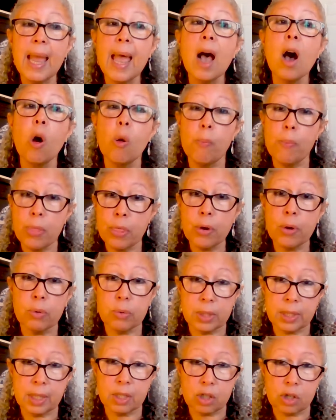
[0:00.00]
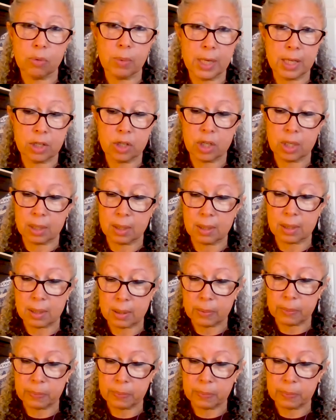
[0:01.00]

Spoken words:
help those situations.